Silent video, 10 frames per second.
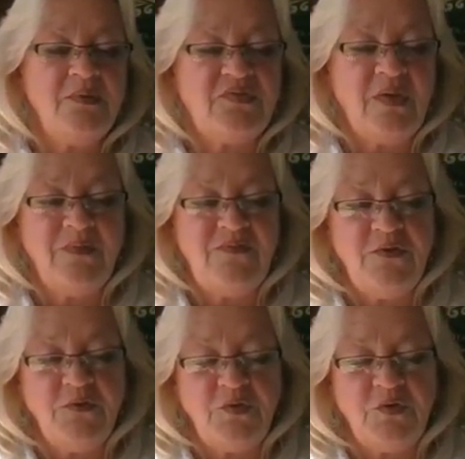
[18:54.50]
But some of
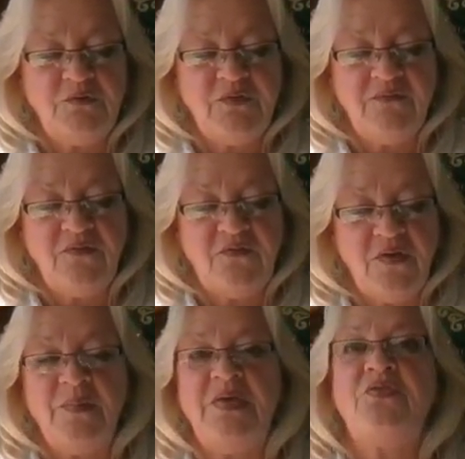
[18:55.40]
you could find
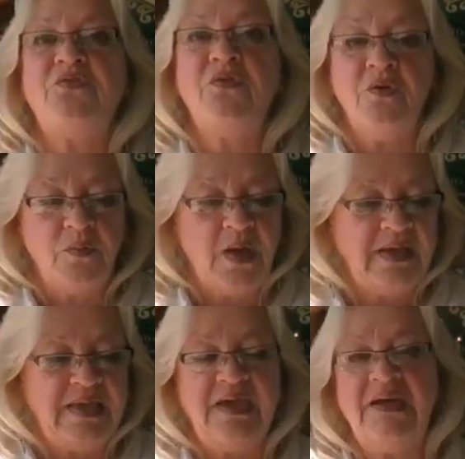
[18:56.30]
fulfillment through,
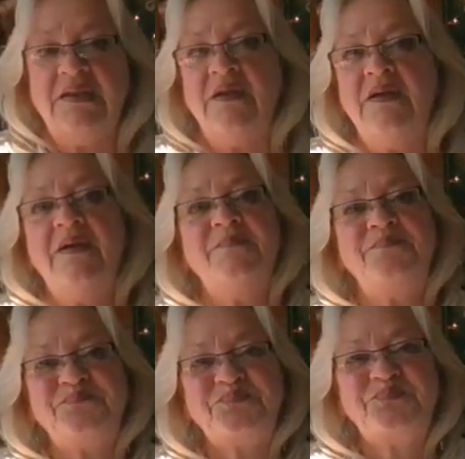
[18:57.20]
again,
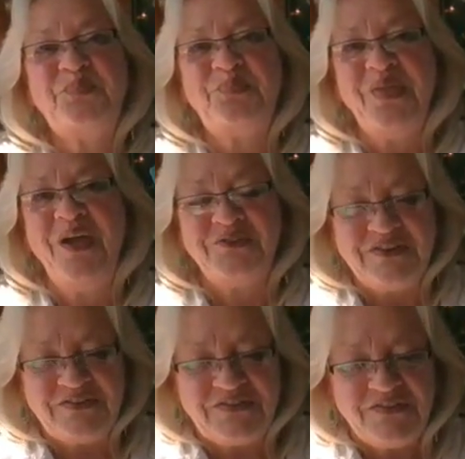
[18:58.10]

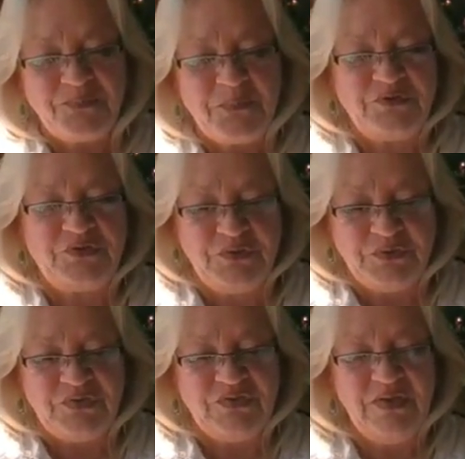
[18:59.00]
artistic
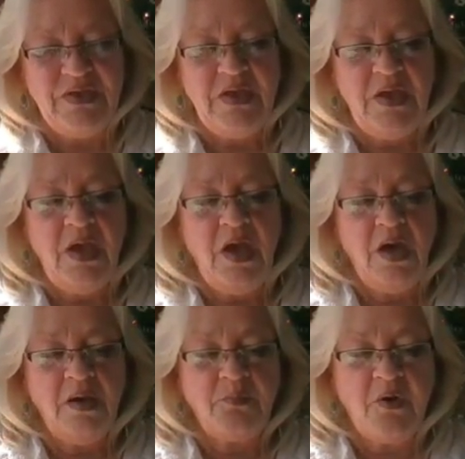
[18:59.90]
pursuits.
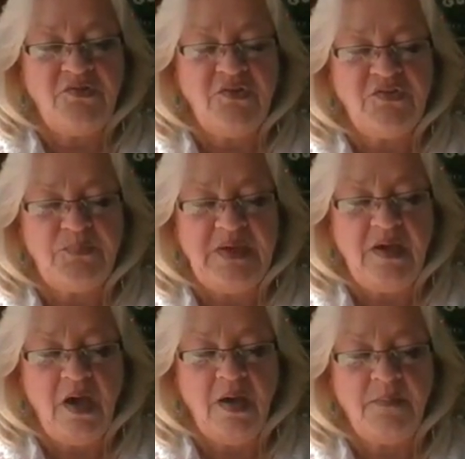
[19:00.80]
Um, projects
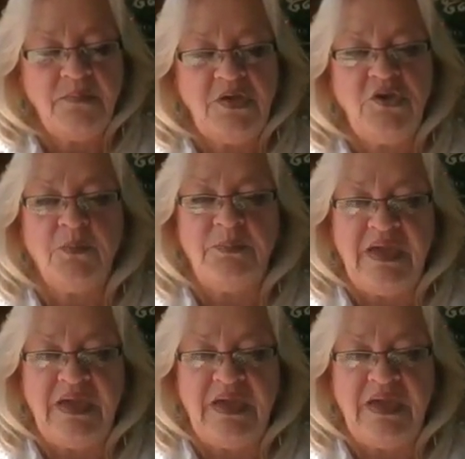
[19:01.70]
become your